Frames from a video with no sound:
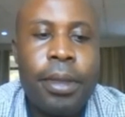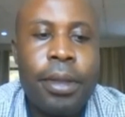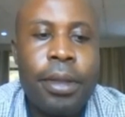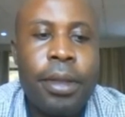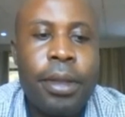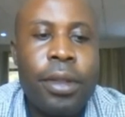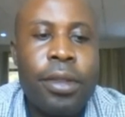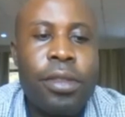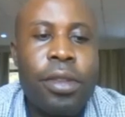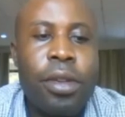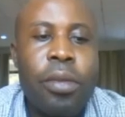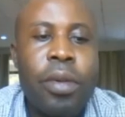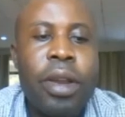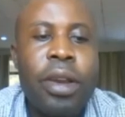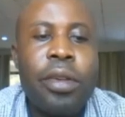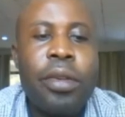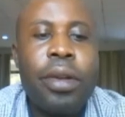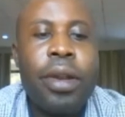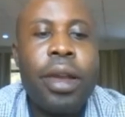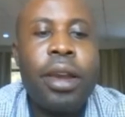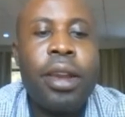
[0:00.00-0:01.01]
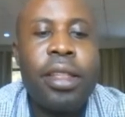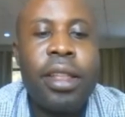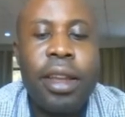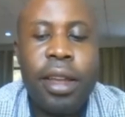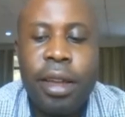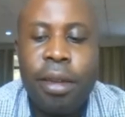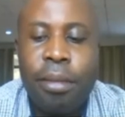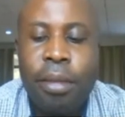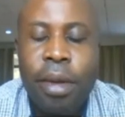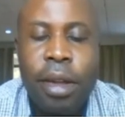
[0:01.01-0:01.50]
So when we run the
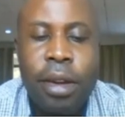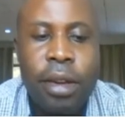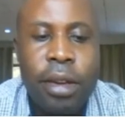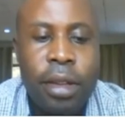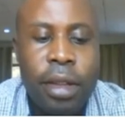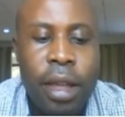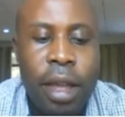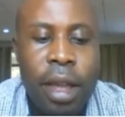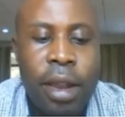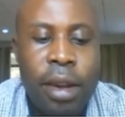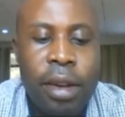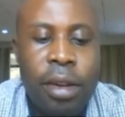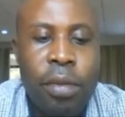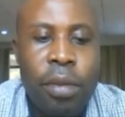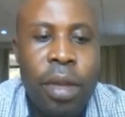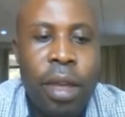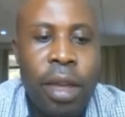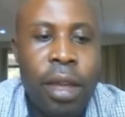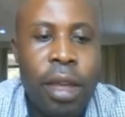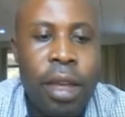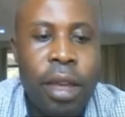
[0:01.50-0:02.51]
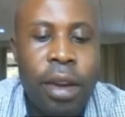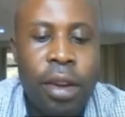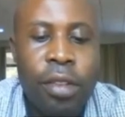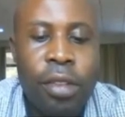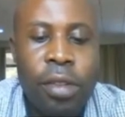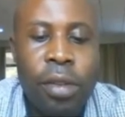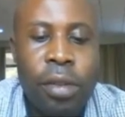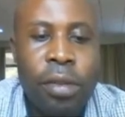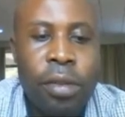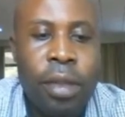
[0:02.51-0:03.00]
command and we again
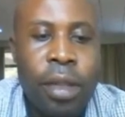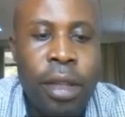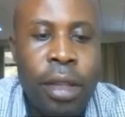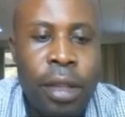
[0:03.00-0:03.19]
show the